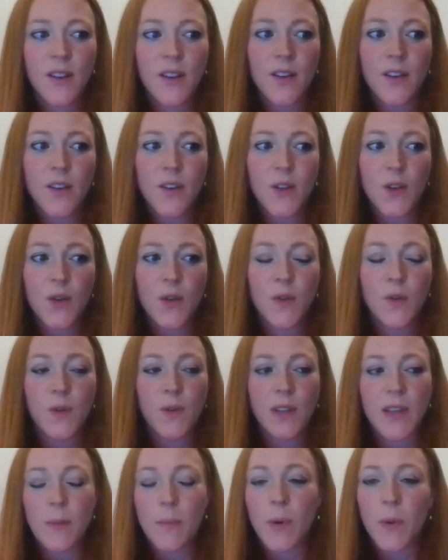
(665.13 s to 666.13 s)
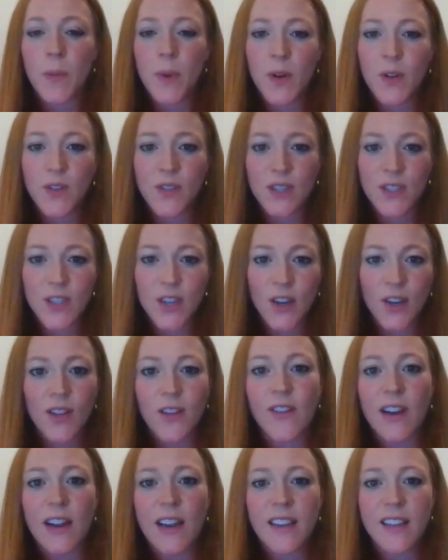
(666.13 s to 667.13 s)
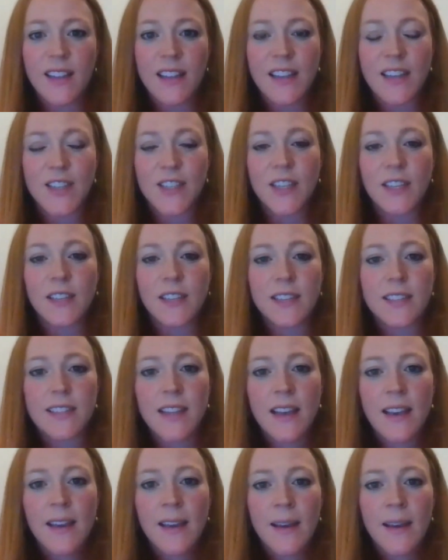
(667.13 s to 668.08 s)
newly proposed circular regulations.